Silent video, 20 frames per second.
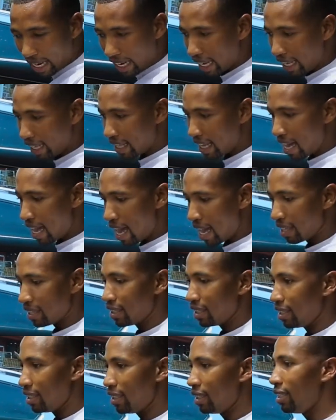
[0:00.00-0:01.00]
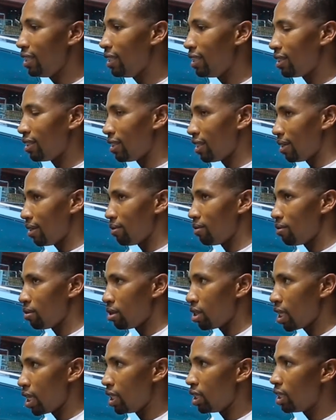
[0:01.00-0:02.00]
leather as it is,
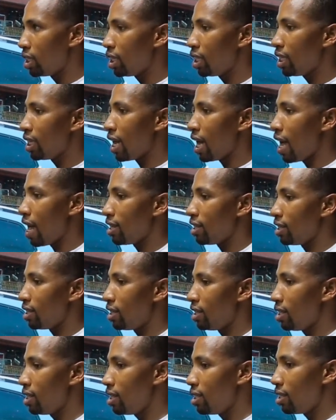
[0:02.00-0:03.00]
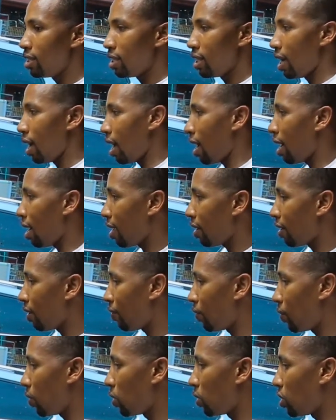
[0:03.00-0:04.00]
the interior as it is, the
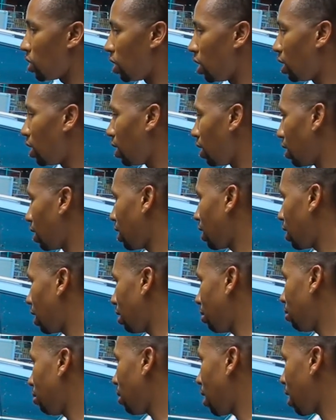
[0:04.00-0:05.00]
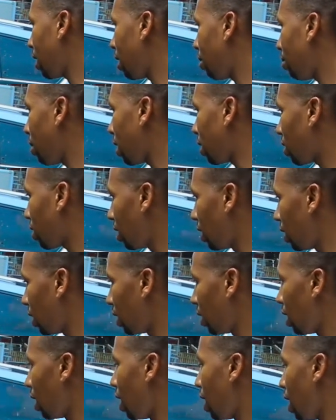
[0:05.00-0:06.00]
front seat is the same as the back seat.
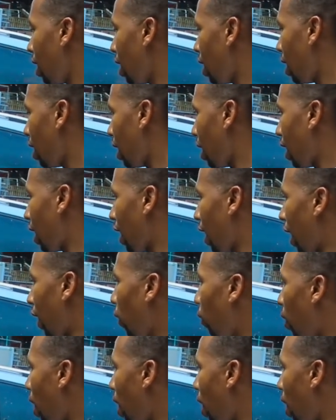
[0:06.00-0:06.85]
And you